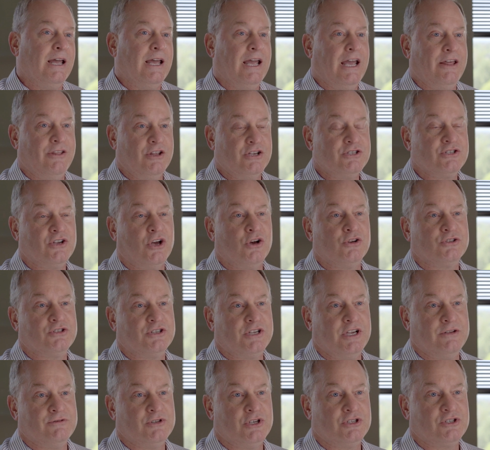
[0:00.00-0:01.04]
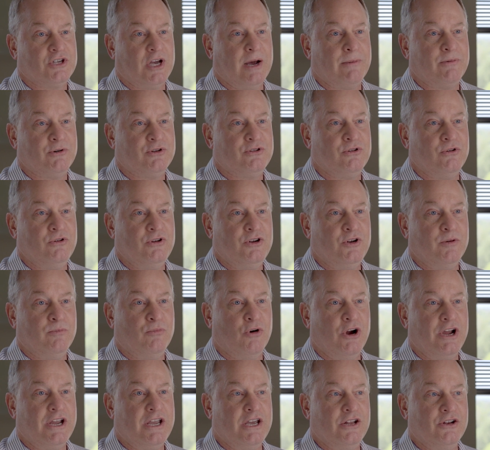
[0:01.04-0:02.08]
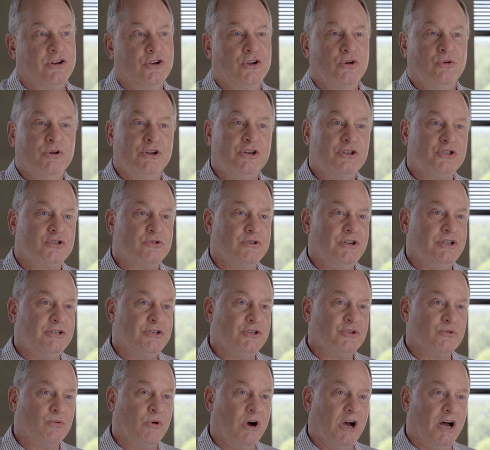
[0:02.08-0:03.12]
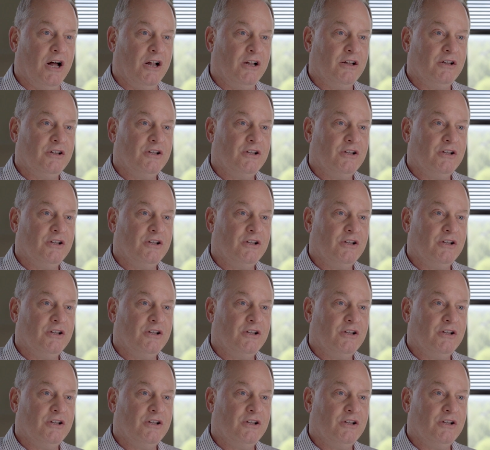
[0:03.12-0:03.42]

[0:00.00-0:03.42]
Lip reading: And this also gives us opportunity to break into new industries as well.